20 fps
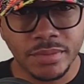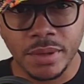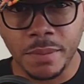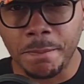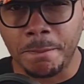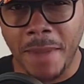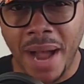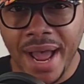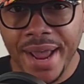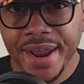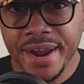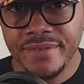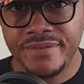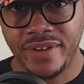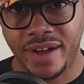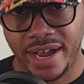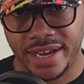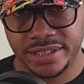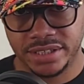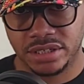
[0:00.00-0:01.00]
My
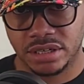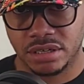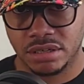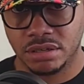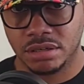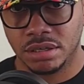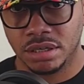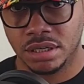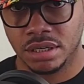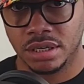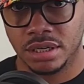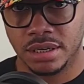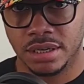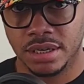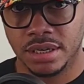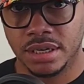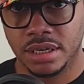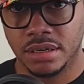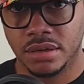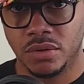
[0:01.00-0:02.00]
advice
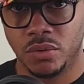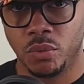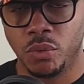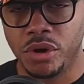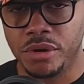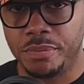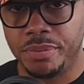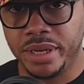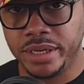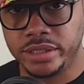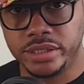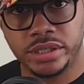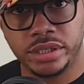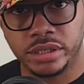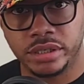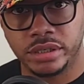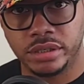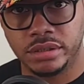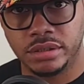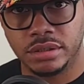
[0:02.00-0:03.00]
would be
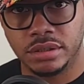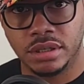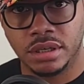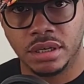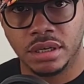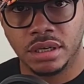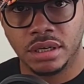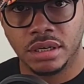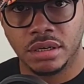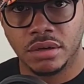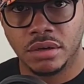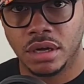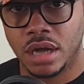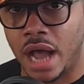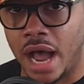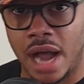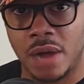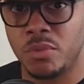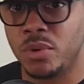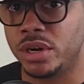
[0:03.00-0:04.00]

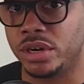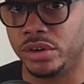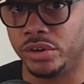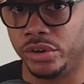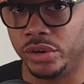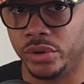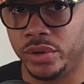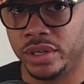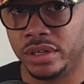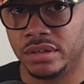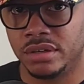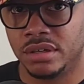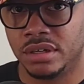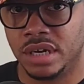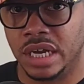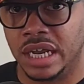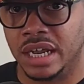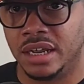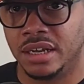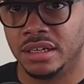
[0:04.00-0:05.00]
I wouldn't do it.
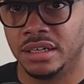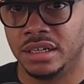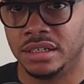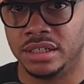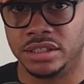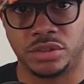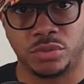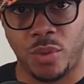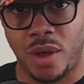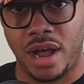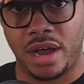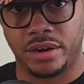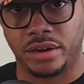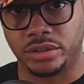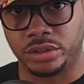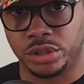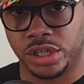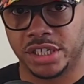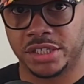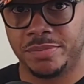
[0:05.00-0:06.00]
This is why I
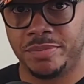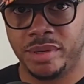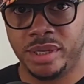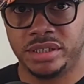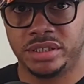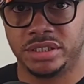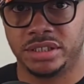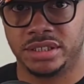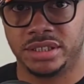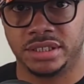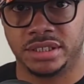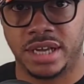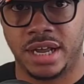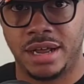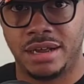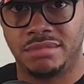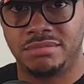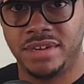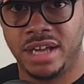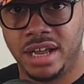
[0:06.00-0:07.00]
don't trust bitches, because
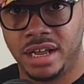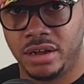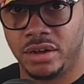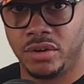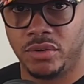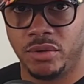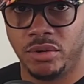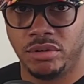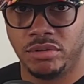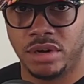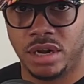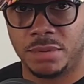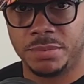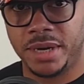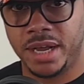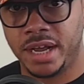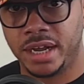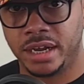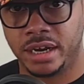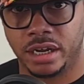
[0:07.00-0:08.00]
I'm not
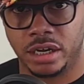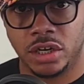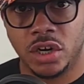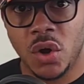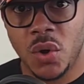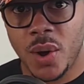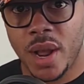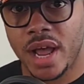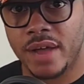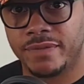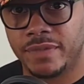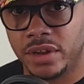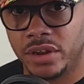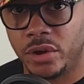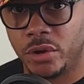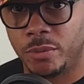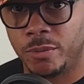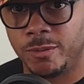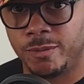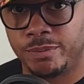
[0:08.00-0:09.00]
gonna go after
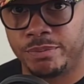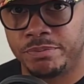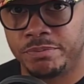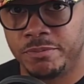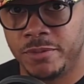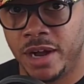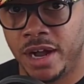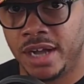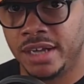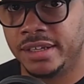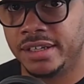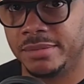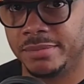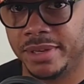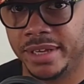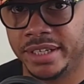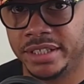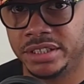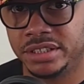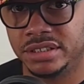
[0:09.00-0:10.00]
no ugly
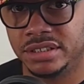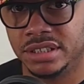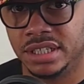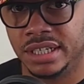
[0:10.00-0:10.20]
bitch.